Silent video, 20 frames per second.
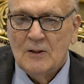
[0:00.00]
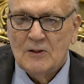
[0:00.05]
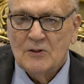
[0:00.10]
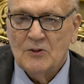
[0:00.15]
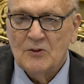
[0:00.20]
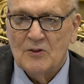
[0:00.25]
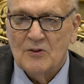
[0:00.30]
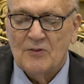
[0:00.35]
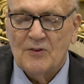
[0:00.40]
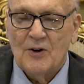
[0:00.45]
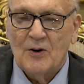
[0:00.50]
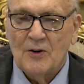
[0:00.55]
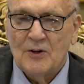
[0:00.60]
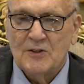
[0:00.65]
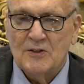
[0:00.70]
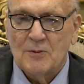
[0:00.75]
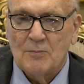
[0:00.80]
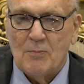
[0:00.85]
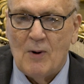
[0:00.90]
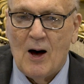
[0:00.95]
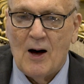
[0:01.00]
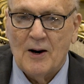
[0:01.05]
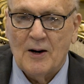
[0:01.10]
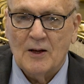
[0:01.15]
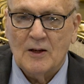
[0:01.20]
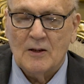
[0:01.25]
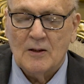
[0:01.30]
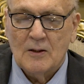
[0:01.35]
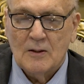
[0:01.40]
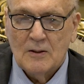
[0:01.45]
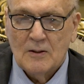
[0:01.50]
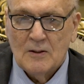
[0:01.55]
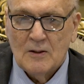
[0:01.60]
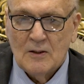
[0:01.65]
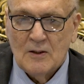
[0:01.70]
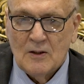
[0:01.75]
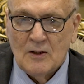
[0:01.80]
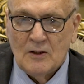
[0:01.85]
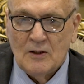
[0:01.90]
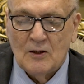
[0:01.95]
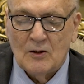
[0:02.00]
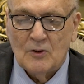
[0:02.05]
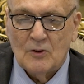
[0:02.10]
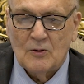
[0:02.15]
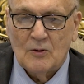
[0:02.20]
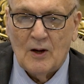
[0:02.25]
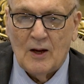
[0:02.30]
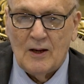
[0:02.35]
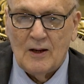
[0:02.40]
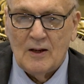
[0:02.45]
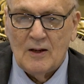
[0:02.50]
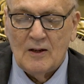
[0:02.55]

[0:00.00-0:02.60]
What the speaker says: to the very demonic, you know,